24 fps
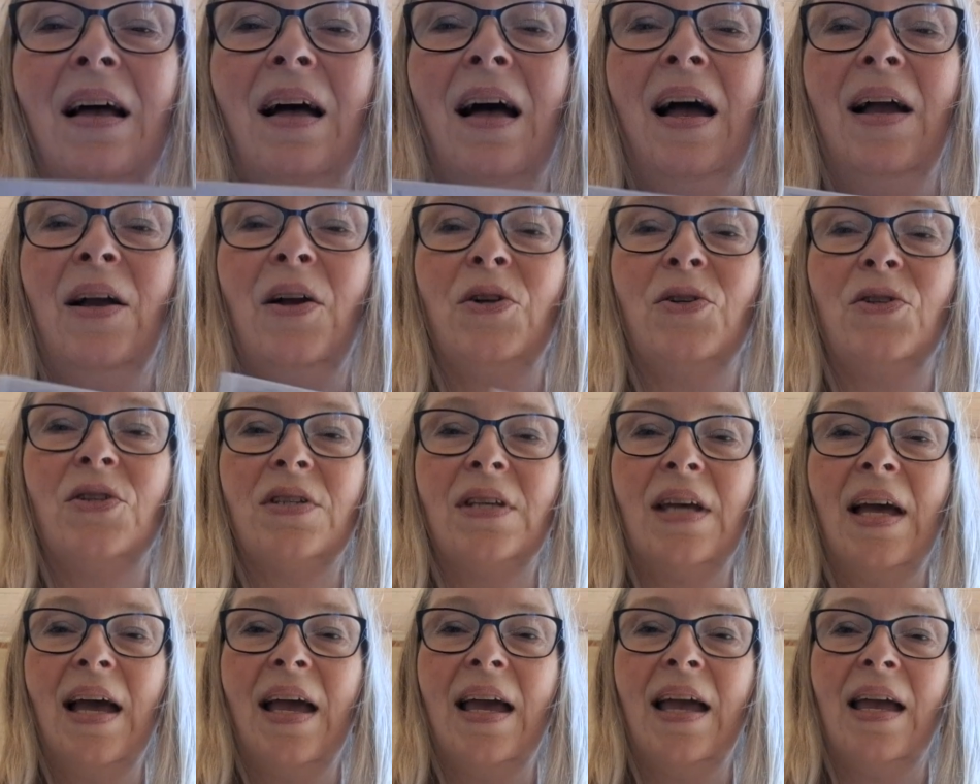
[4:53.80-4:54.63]
I could
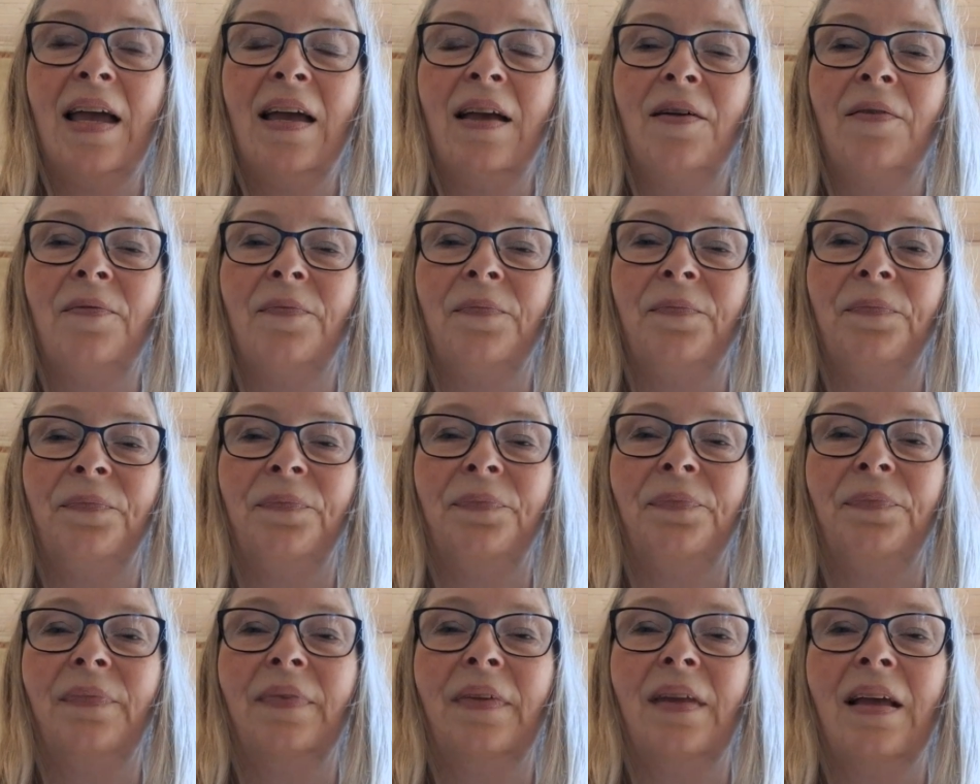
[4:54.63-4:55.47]
say,
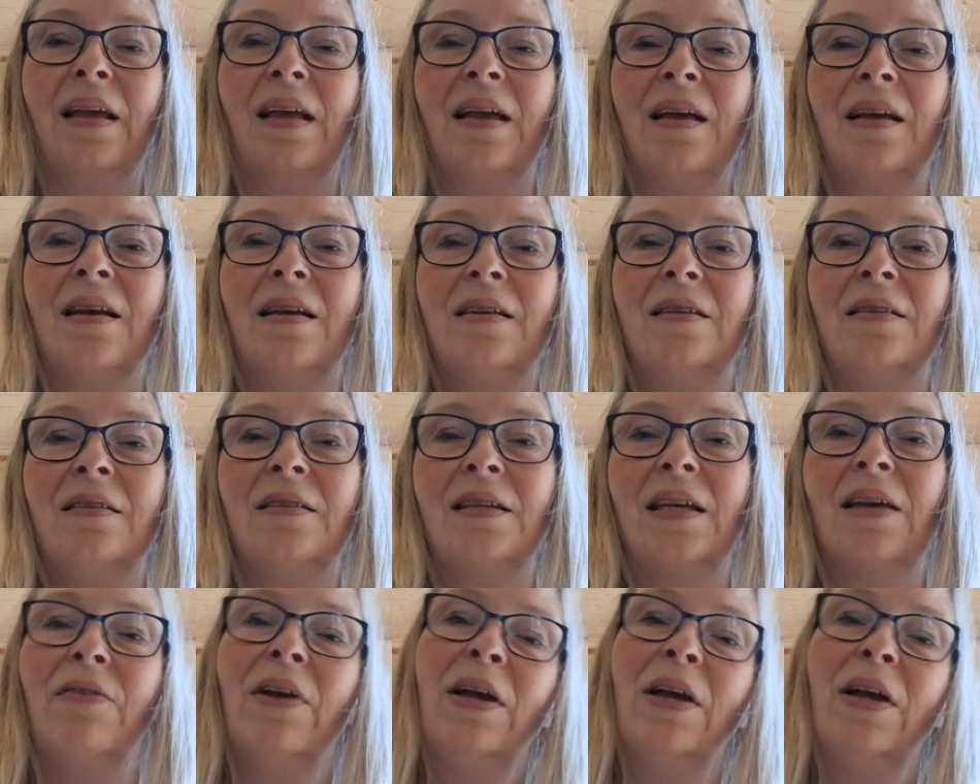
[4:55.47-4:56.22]
skal